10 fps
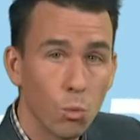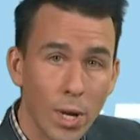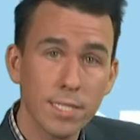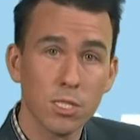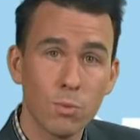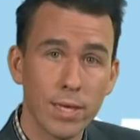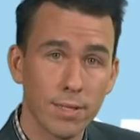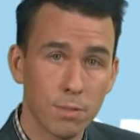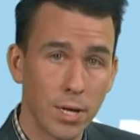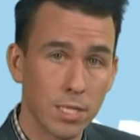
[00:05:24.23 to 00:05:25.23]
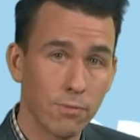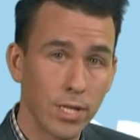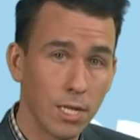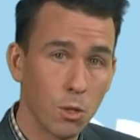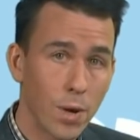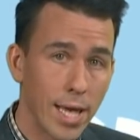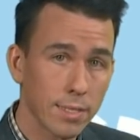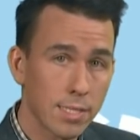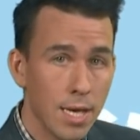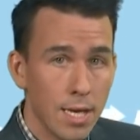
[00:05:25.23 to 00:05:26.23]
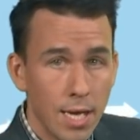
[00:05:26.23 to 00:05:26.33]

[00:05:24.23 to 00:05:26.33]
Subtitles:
the wettest weather to parts of England and Wales,